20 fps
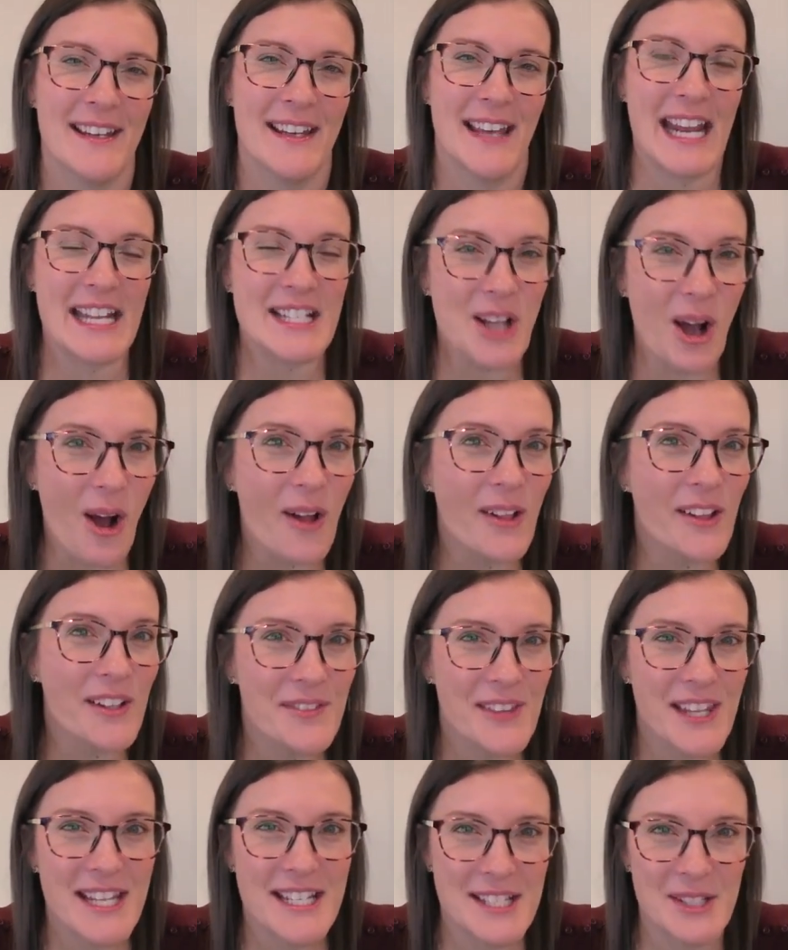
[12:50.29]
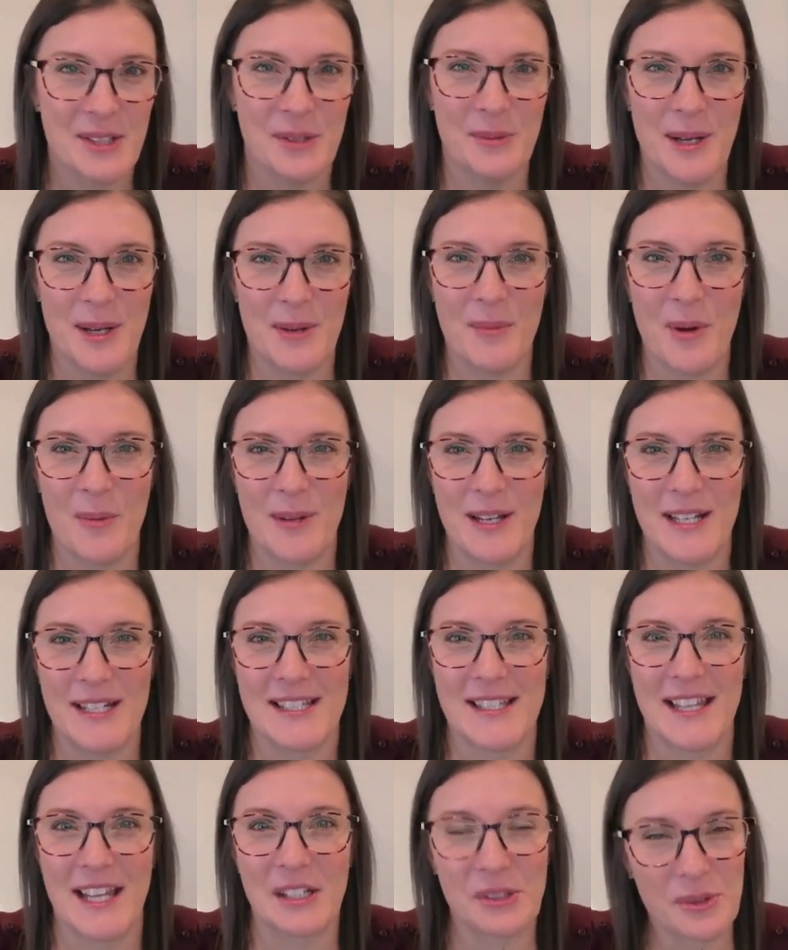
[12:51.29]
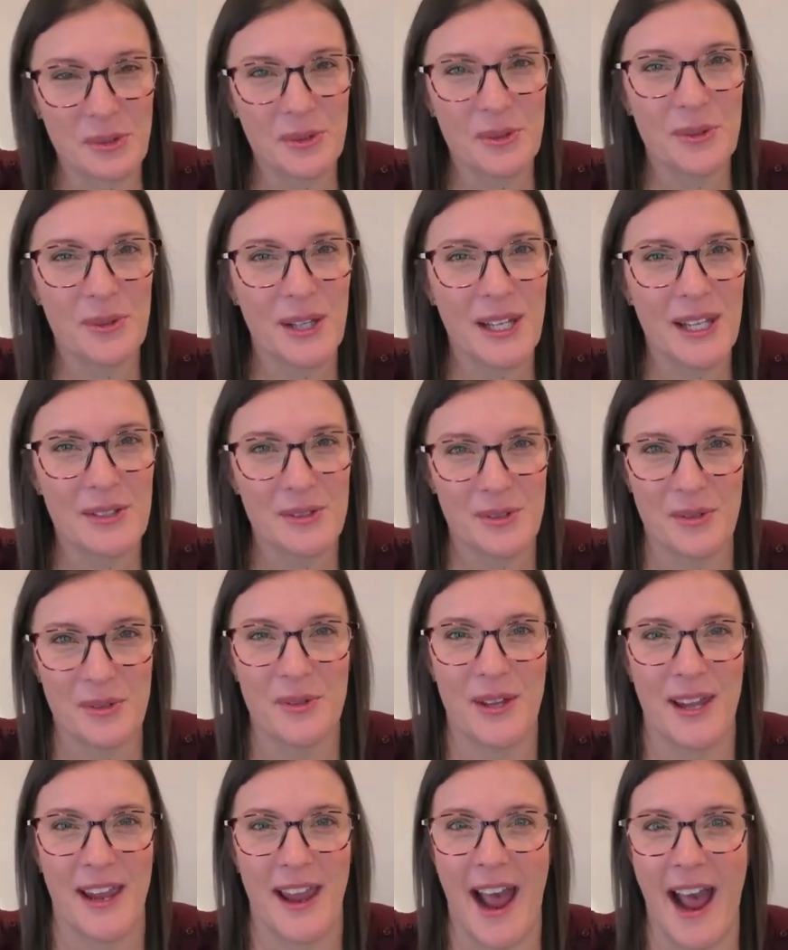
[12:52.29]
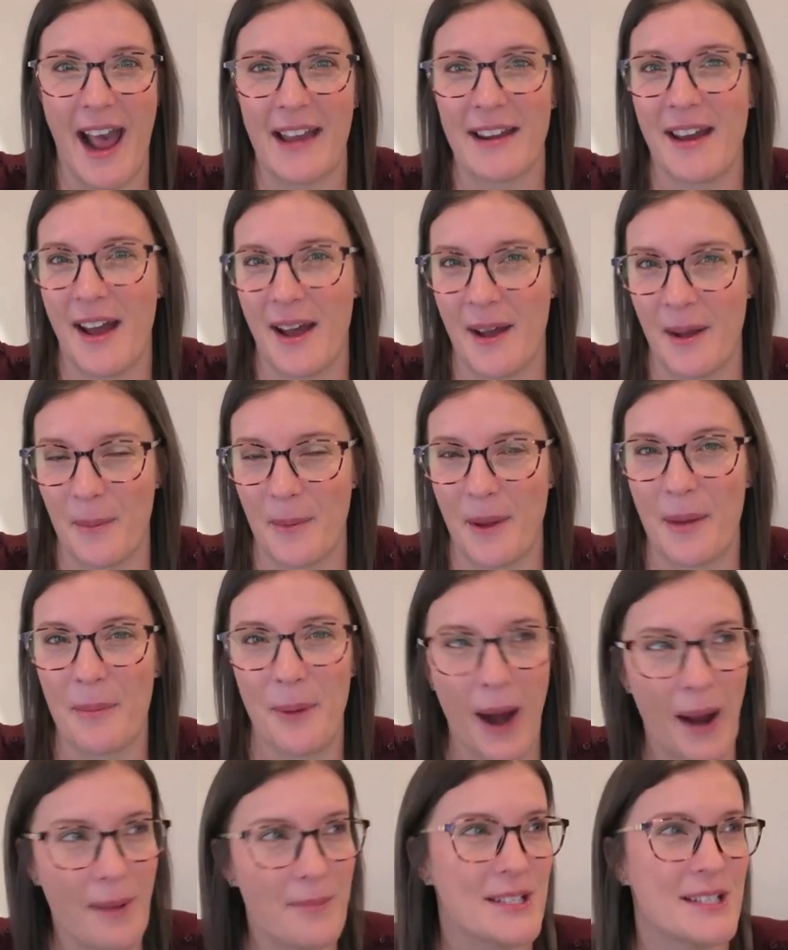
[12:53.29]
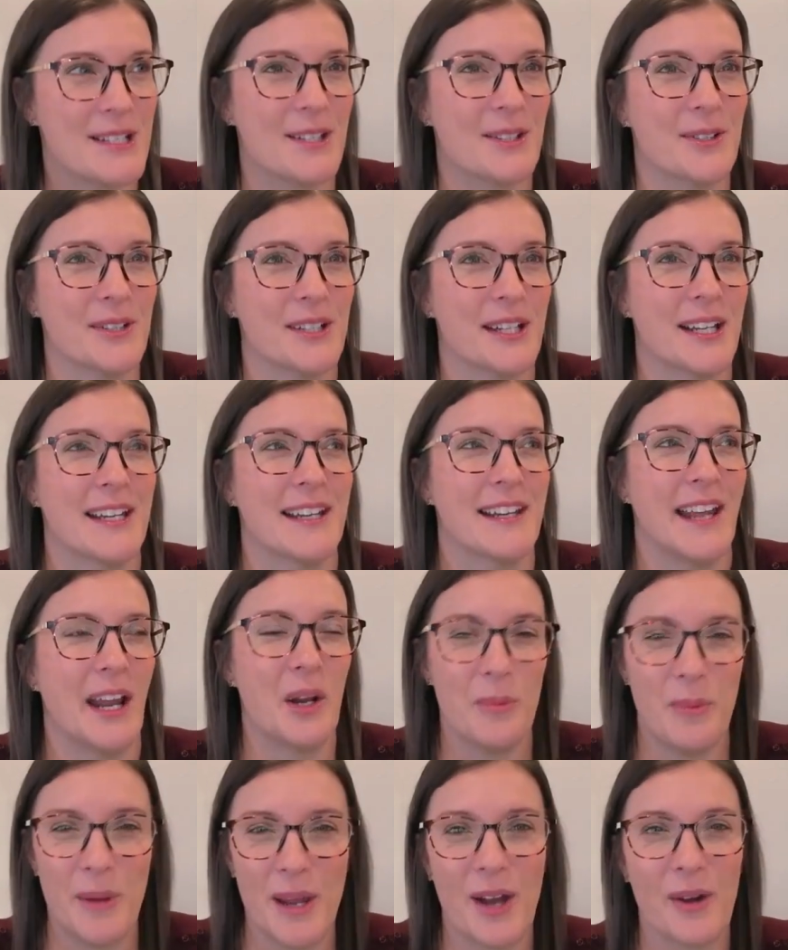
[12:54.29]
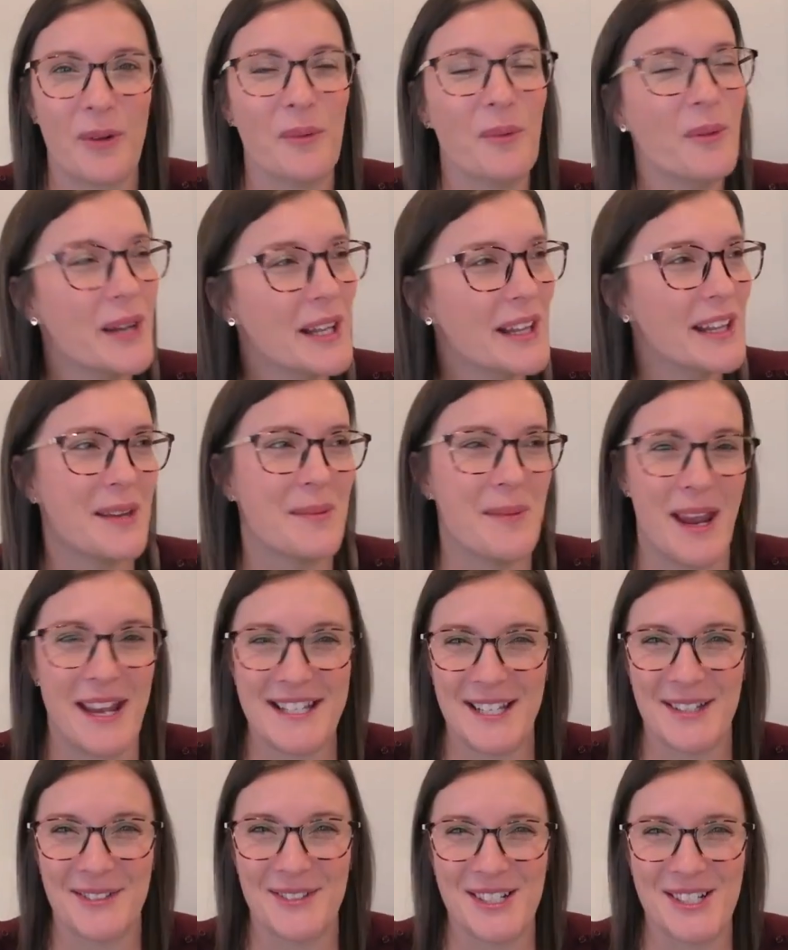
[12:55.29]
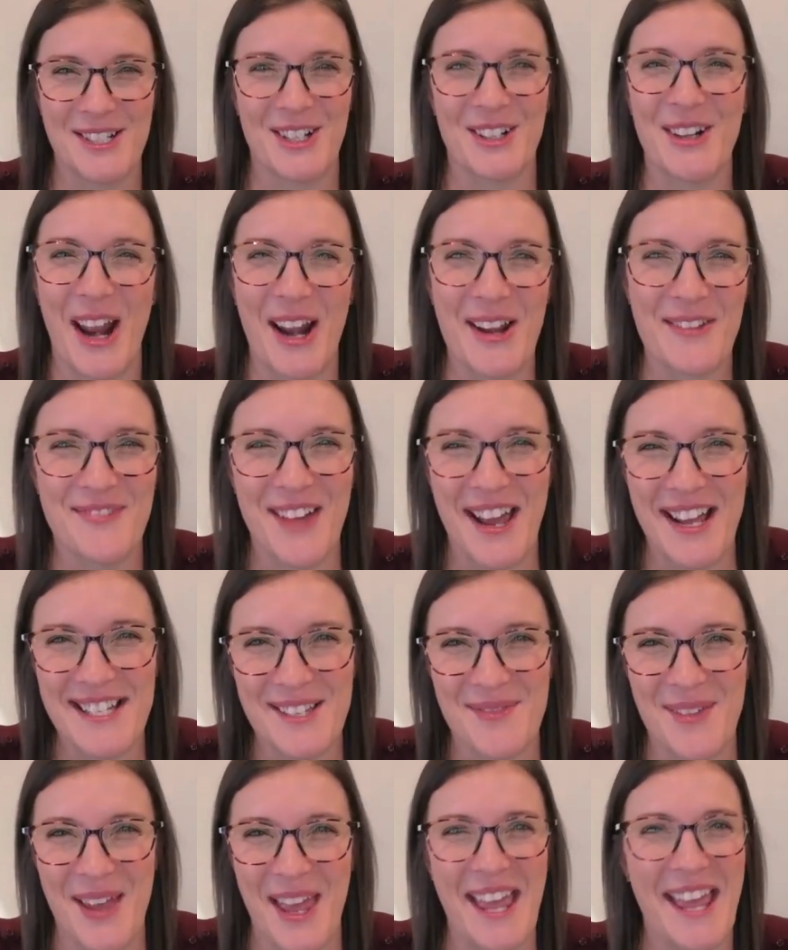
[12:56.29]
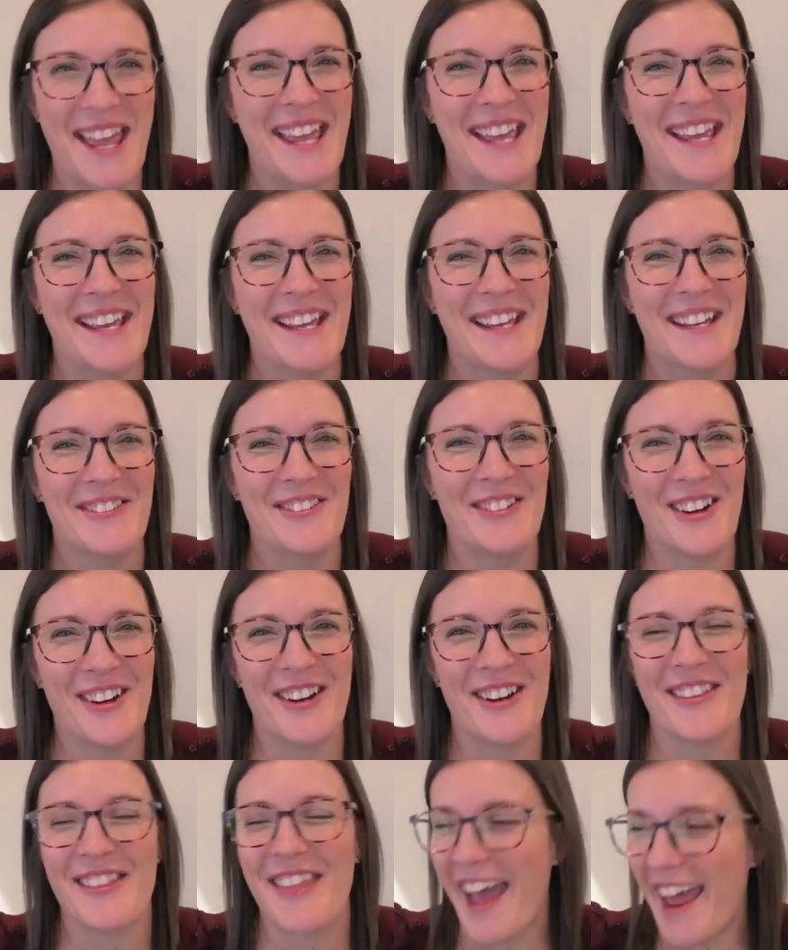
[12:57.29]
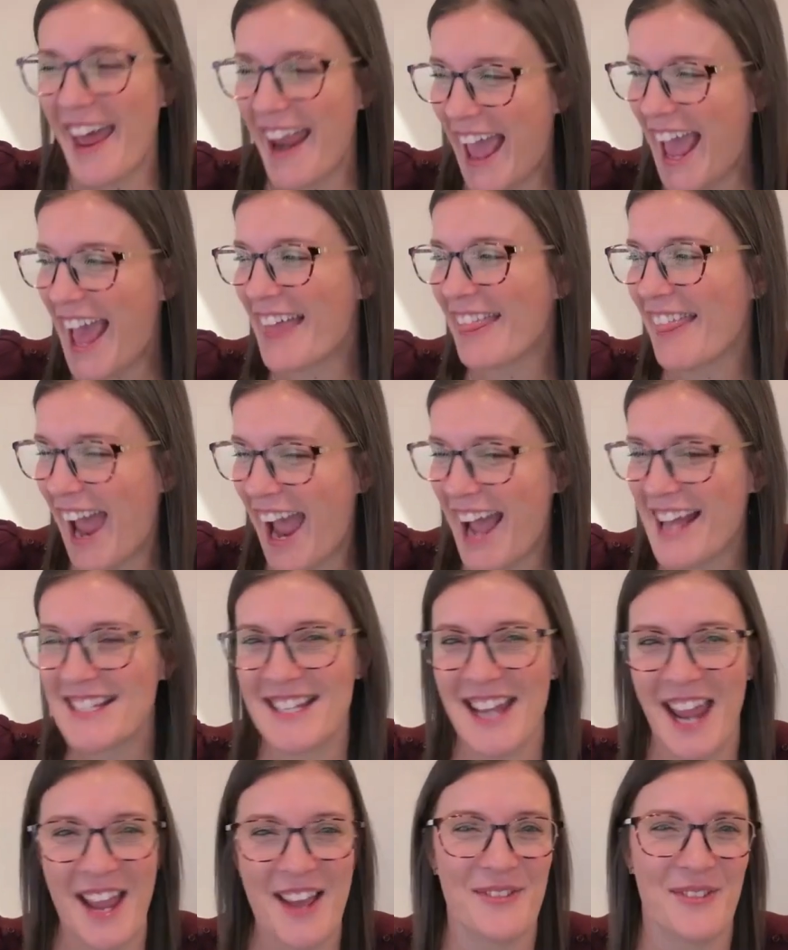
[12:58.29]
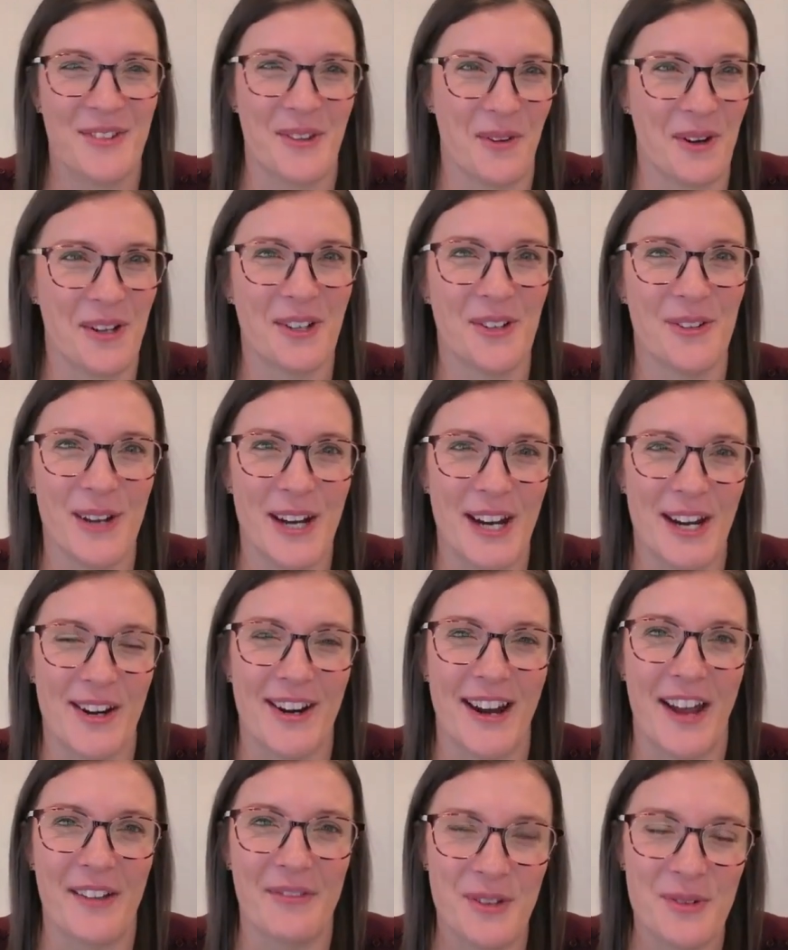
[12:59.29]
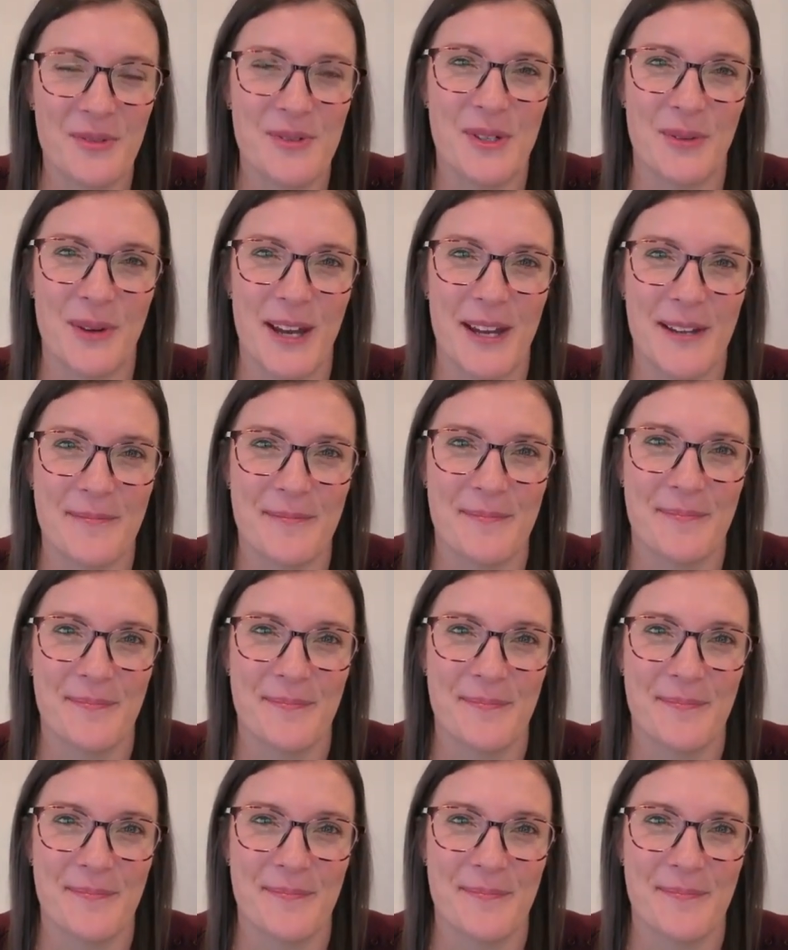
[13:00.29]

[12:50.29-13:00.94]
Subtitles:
It's all of these 2-minute moments that truly, truly add up. I promise you, it'll be a really amazing return on investment for that last day of your career if you do it.